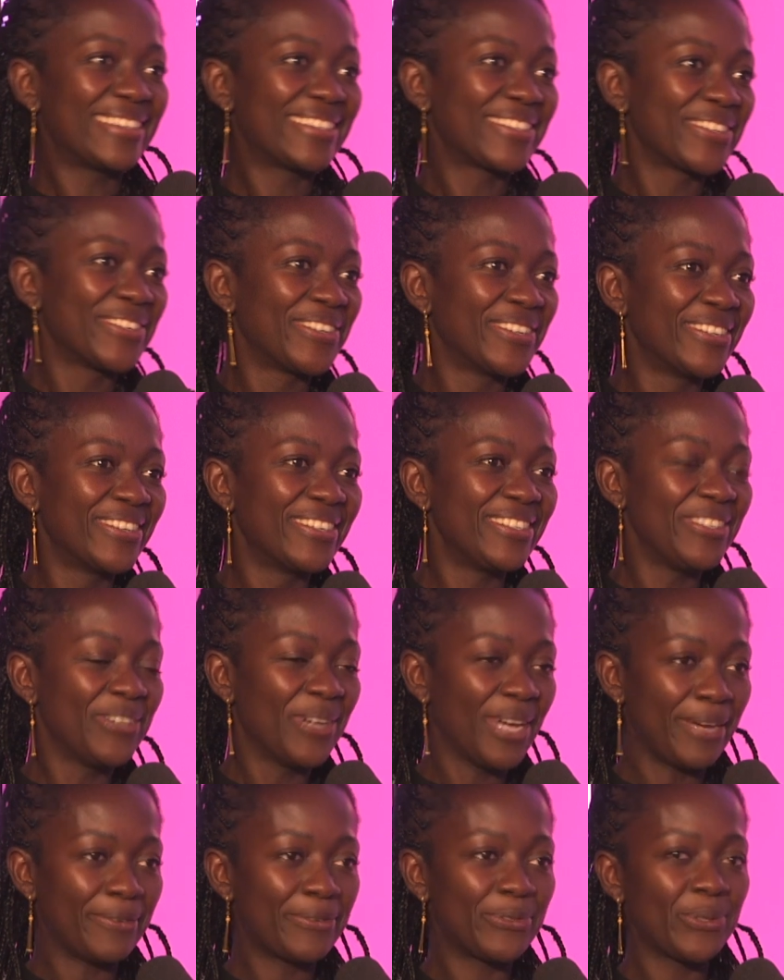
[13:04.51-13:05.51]
so you
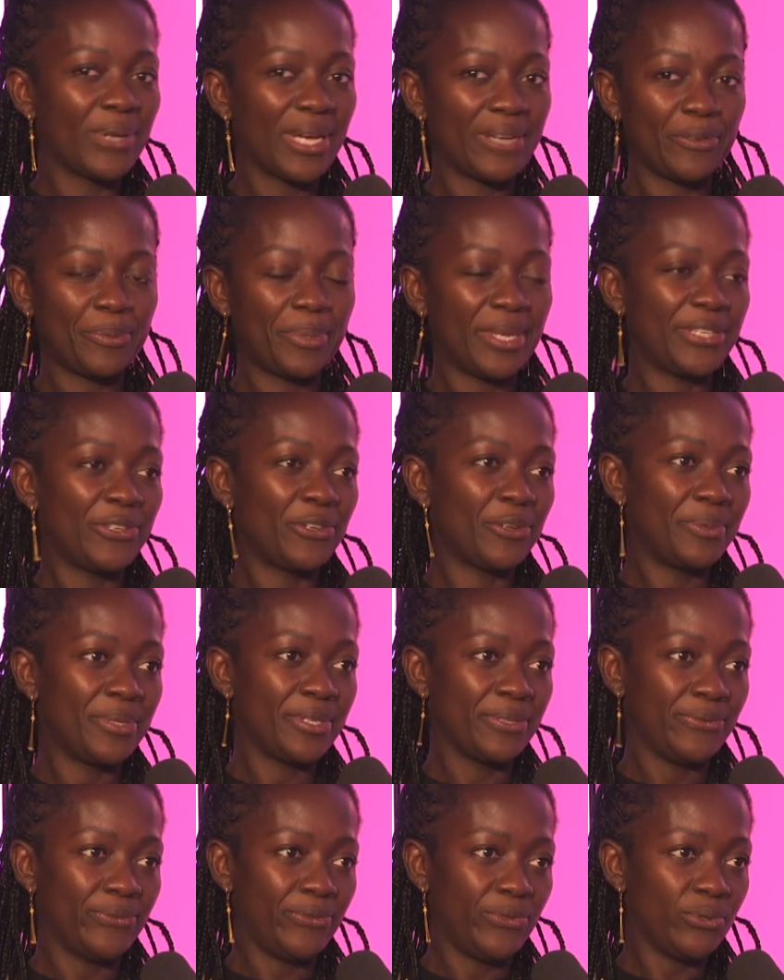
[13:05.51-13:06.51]
have to have a
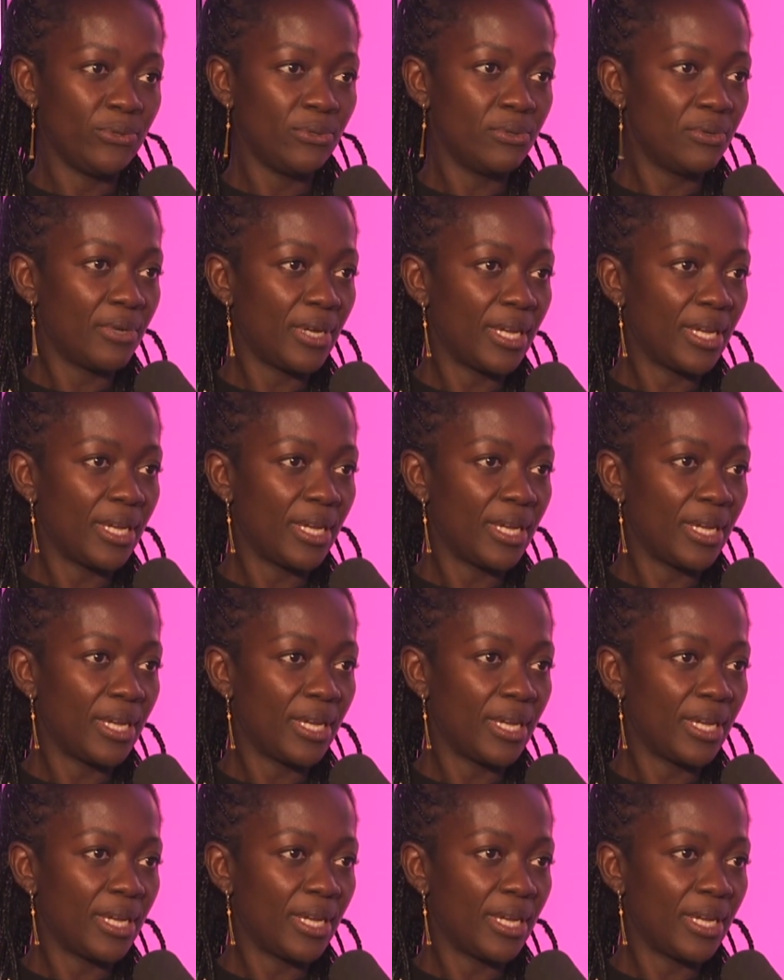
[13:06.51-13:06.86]
pan-European view,